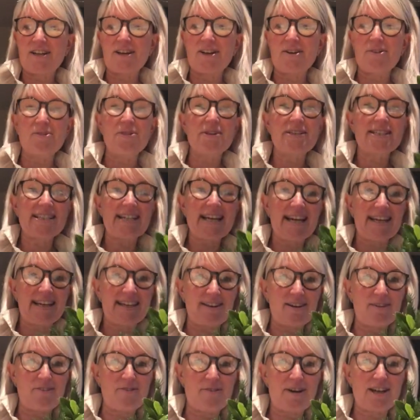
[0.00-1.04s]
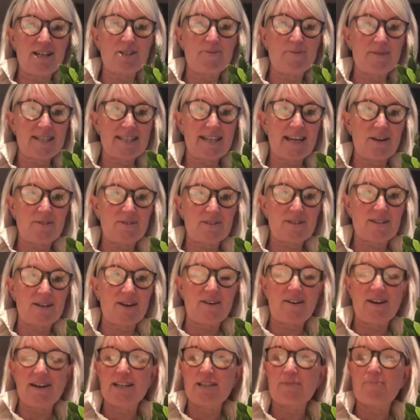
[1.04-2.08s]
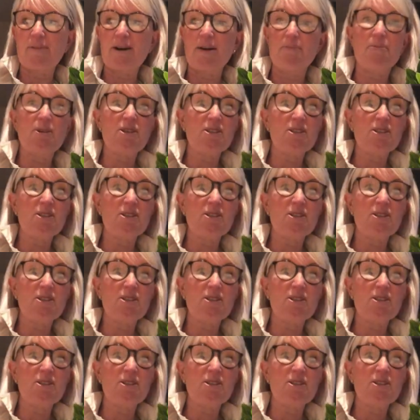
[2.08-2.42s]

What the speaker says: I always take their arrangements outside. But